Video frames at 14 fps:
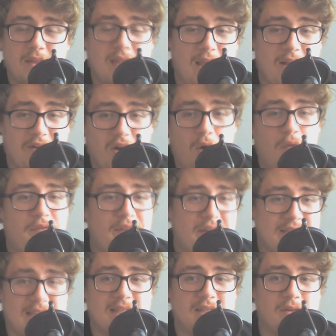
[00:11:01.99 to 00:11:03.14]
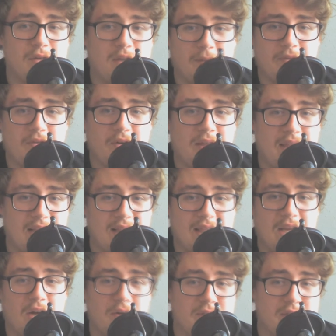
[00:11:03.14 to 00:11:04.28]
There are obvious things that will come through. I think
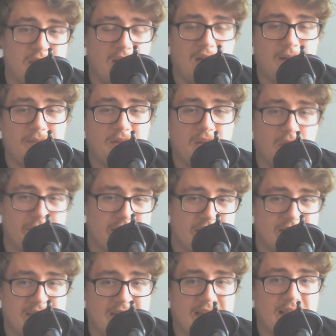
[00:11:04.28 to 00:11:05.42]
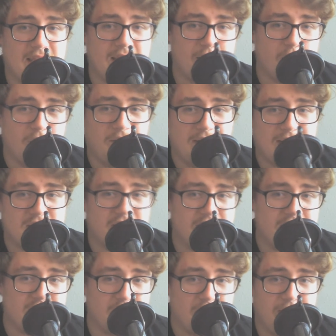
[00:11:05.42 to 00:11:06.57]
the Owens and Zayn thing will factor
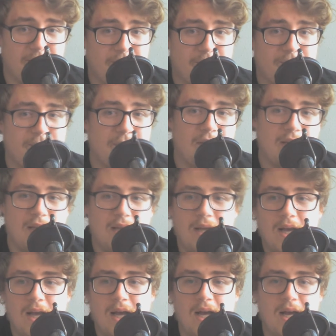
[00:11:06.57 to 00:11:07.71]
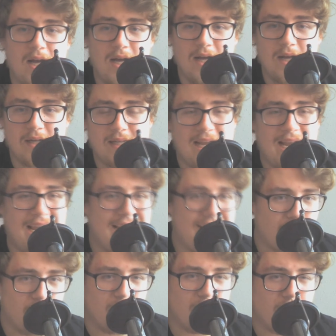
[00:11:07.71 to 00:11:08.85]
into it. Kane
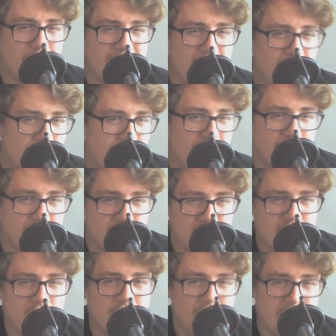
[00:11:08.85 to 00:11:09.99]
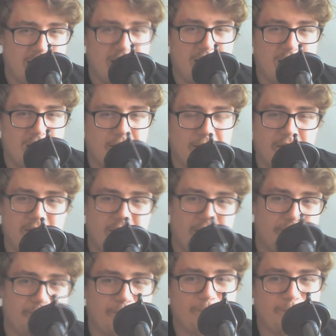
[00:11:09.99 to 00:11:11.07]
will probably come and help Strowman thinking about it.